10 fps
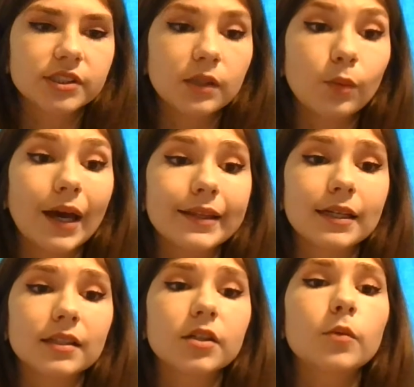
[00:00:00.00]
as he whined like
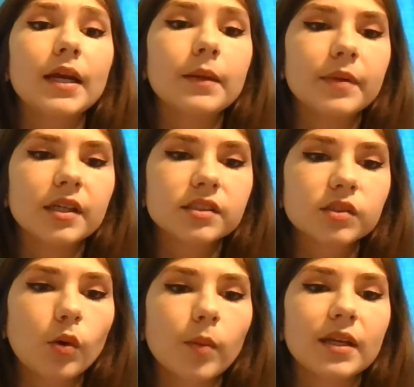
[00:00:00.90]
a little baby,
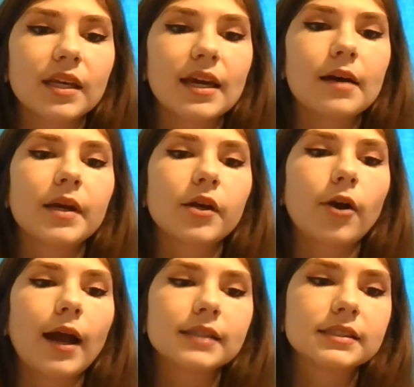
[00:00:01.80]
squirming to get at my
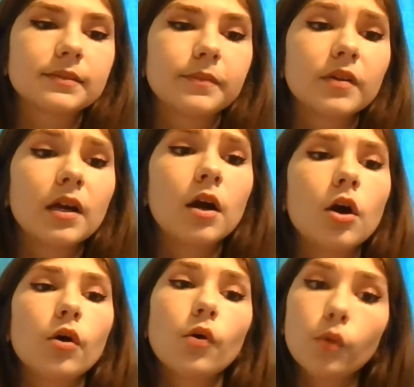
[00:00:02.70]
grasp.
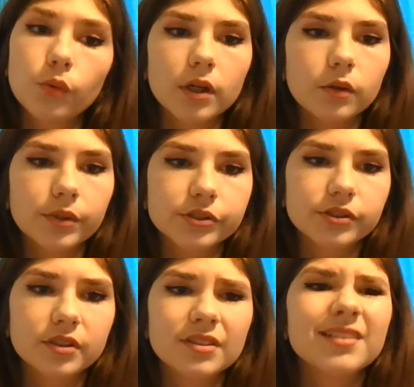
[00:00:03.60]
"Real
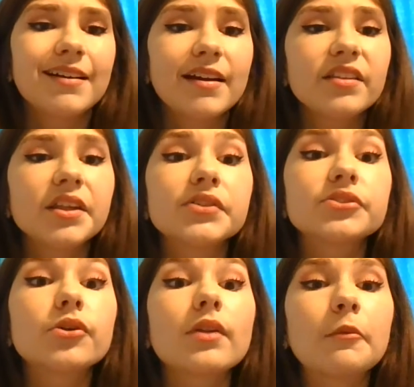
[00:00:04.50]
original. I think you
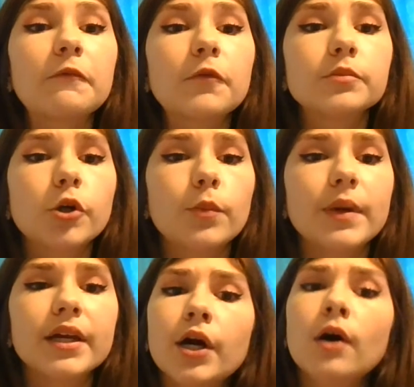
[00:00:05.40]
stole that one from
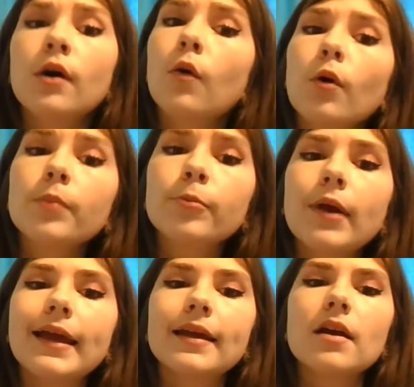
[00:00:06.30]
Toby. Or
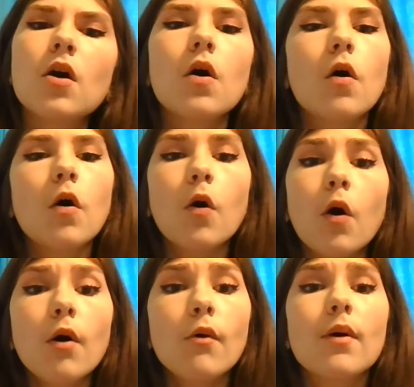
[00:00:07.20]
Brett.
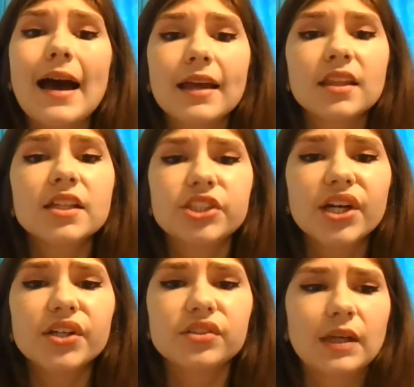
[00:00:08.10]
Oh, I think
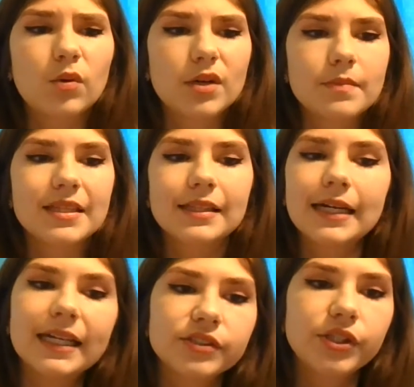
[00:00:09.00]
Jared used that one on me
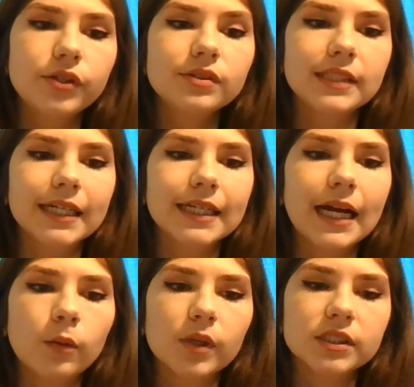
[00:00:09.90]
last Tuesday."
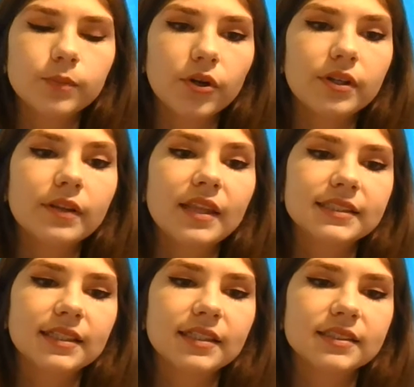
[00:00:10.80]
I whispered
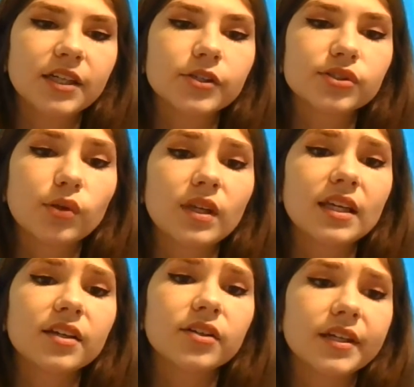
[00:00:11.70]
this in his ear so only
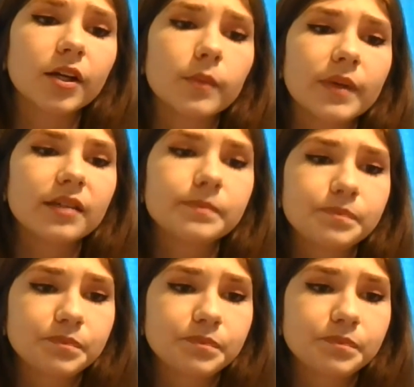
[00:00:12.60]
he could hear me.